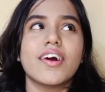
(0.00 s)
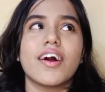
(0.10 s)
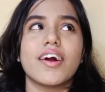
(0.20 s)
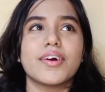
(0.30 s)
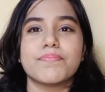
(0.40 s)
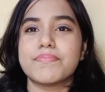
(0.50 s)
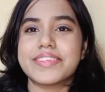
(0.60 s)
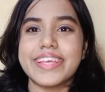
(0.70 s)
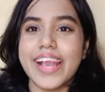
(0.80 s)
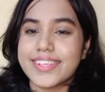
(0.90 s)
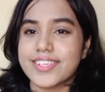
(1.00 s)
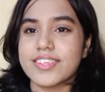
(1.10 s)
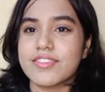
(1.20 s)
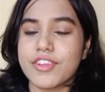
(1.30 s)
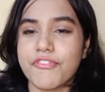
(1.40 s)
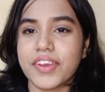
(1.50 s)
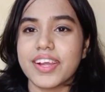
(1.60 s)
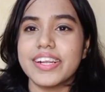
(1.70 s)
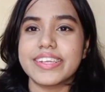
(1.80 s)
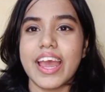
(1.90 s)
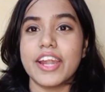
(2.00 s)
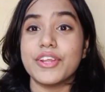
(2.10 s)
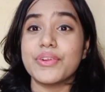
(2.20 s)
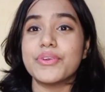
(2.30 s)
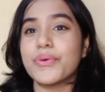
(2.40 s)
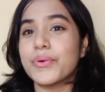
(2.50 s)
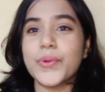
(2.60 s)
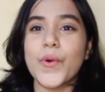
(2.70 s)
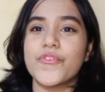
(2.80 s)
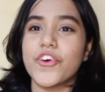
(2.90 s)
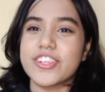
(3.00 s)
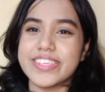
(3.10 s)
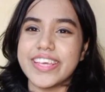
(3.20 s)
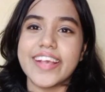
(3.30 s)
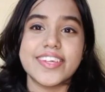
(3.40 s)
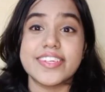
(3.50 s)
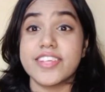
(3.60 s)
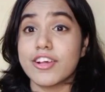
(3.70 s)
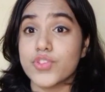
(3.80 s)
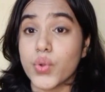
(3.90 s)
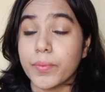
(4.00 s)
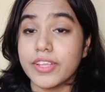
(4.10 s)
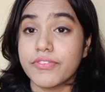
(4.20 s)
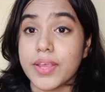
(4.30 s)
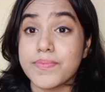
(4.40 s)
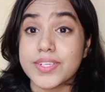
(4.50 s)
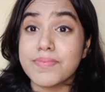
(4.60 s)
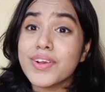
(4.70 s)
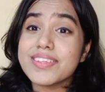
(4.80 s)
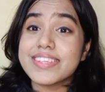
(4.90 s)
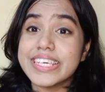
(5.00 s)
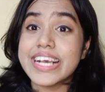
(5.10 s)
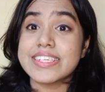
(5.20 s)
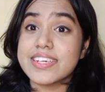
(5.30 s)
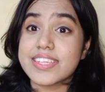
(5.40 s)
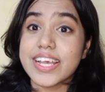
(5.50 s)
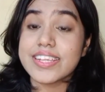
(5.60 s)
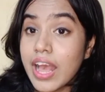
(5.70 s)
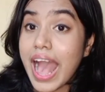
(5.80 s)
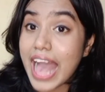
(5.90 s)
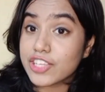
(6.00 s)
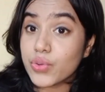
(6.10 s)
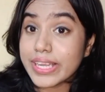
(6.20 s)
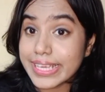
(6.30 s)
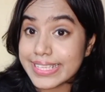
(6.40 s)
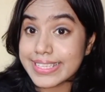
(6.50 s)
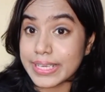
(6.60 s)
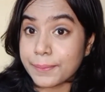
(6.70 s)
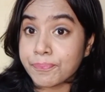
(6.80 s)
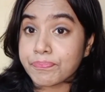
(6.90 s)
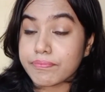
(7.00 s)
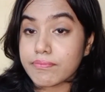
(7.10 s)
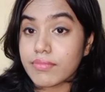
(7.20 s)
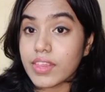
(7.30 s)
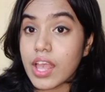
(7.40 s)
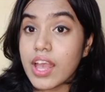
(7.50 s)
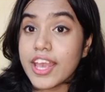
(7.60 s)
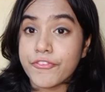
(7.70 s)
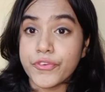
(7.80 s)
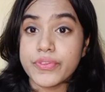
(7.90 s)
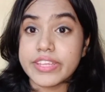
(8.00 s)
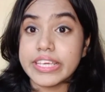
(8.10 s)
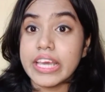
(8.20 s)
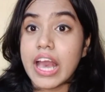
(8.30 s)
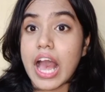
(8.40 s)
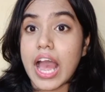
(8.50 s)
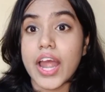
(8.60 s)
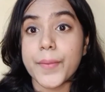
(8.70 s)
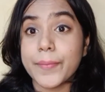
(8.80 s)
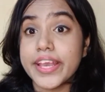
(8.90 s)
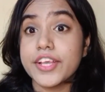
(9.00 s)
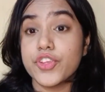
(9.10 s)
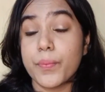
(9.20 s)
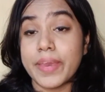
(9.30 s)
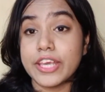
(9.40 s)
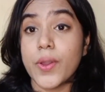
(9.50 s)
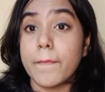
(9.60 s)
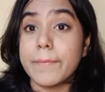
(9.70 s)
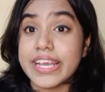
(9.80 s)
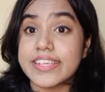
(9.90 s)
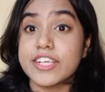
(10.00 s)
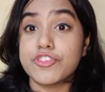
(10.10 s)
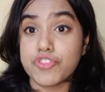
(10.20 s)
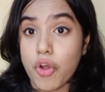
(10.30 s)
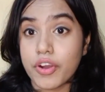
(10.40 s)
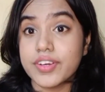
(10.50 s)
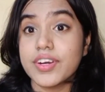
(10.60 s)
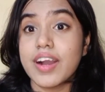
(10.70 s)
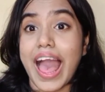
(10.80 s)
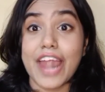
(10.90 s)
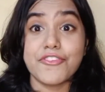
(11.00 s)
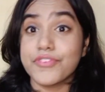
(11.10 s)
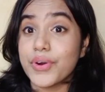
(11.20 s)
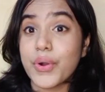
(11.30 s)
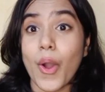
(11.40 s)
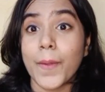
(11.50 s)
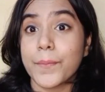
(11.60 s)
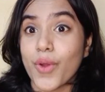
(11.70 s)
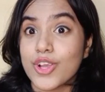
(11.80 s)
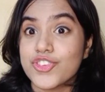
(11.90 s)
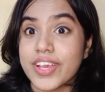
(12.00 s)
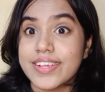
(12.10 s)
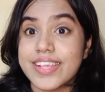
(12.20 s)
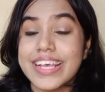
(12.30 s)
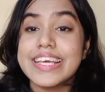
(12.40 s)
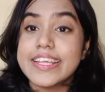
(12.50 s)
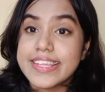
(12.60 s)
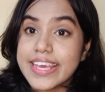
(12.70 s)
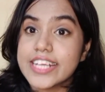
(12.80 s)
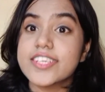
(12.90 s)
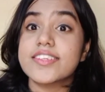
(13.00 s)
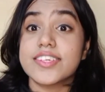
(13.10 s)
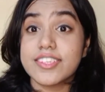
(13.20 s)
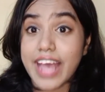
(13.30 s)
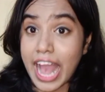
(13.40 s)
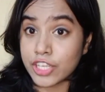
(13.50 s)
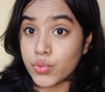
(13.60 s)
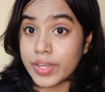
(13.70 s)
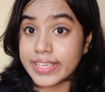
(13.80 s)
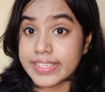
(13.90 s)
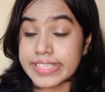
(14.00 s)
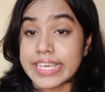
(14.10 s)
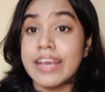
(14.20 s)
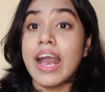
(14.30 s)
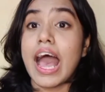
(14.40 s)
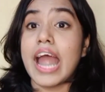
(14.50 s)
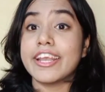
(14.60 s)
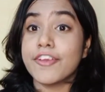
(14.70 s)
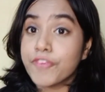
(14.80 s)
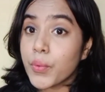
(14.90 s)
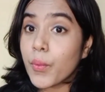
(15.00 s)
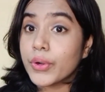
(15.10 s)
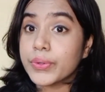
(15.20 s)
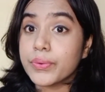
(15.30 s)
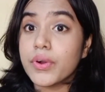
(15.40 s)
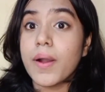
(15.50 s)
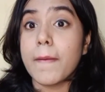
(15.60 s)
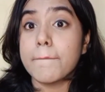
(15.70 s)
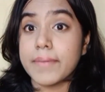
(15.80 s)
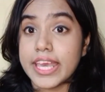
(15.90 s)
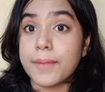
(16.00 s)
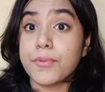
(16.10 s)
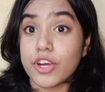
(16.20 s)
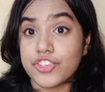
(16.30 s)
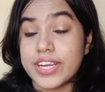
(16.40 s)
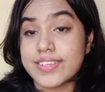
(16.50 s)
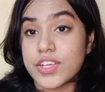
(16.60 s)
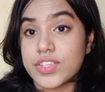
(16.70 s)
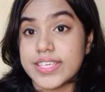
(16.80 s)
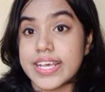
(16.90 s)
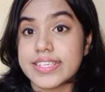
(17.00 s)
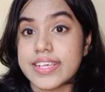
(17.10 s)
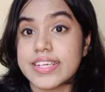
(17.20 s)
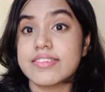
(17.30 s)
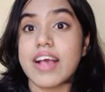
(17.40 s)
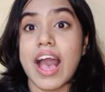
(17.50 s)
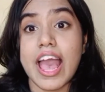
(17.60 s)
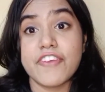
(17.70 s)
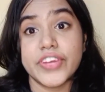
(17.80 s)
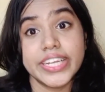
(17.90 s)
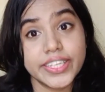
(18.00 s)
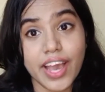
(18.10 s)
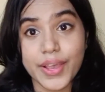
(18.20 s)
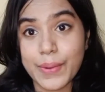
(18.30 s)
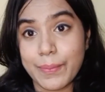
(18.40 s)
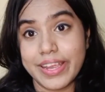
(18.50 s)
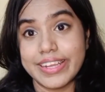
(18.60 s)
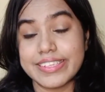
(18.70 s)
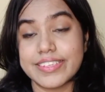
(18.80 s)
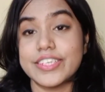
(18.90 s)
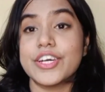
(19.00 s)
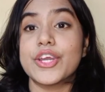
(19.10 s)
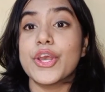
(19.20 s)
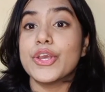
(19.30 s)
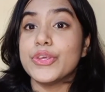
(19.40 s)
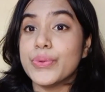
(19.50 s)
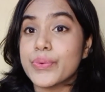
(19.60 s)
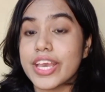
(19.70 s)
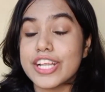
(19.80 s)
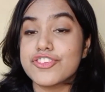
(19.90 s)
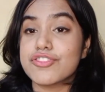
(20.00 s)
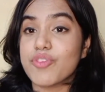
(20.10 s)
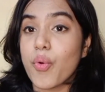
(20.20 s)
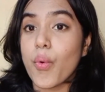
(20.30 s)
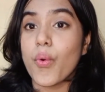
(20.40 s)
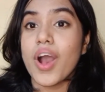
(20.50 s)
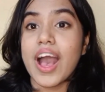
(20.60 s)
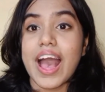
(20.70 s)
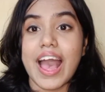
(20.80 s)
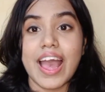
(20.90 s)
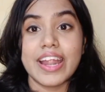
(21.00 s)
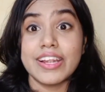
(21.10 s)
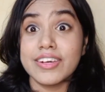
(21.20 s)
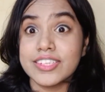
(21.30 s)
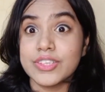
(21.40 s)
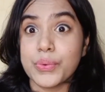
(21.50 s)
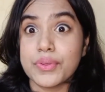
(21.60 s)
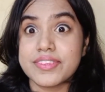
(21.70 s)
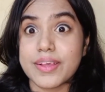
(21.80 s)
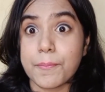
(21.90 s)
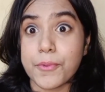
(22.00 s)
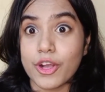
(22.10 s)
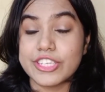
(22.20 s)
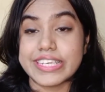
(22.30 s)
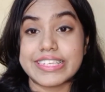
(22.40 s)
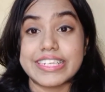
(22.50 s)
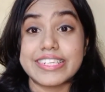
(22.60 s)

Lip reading: CSS is difficult and don't go for CSS. There are so many frameworks, because CSS is actually easy if you see, and make your basics stronger and work on projects. CSS is actually easy, and if you want to make projects on CSS, I have entire playlist here. You can just go and learn those projects.